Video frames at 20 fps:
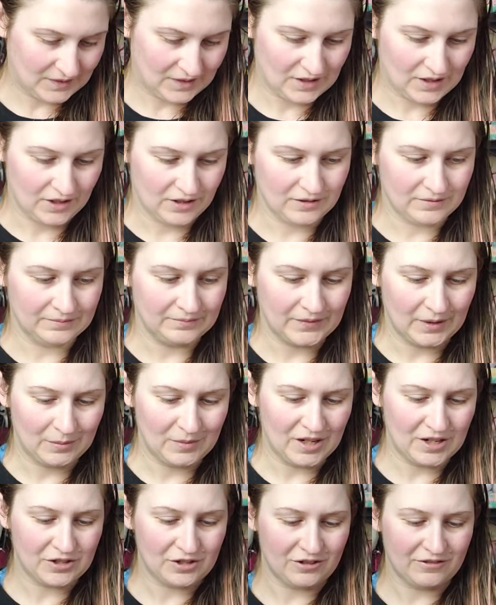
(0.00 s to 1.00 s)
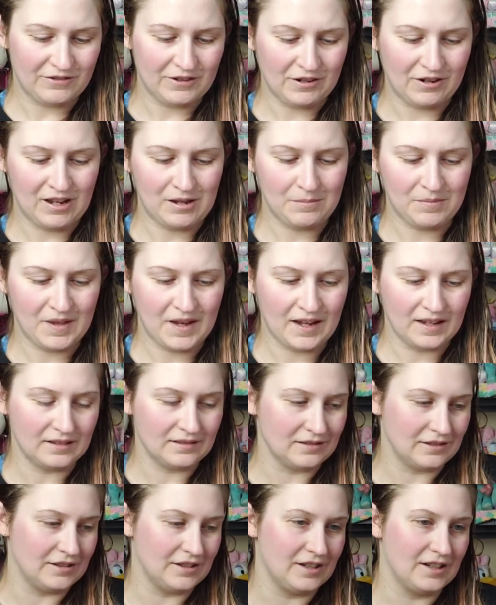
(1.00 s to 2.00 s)
So I'm not sure if I'll keep that
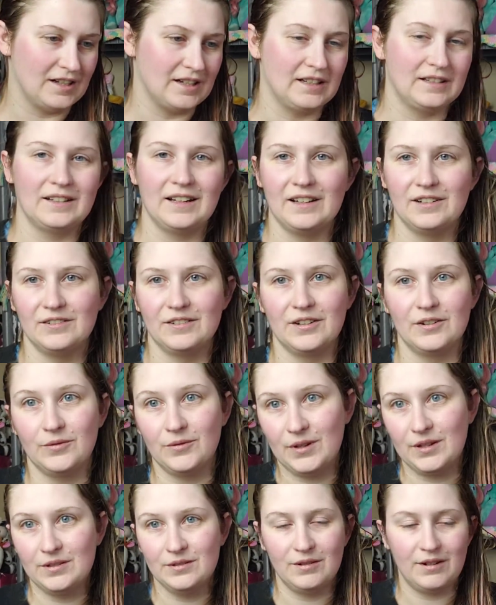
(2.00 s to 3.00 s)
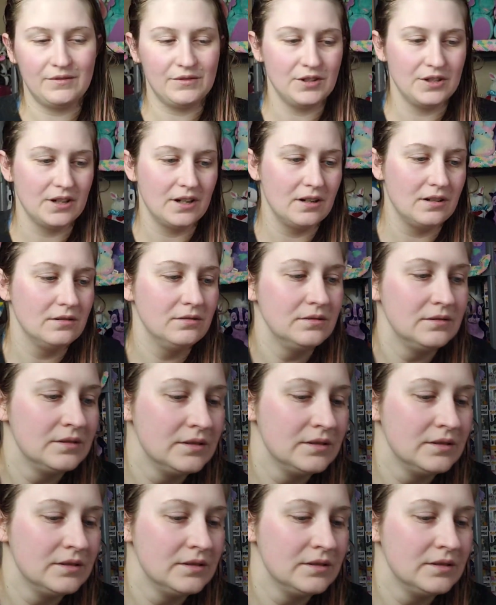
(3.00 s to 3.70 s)
or not. I don't know. I do have the doll.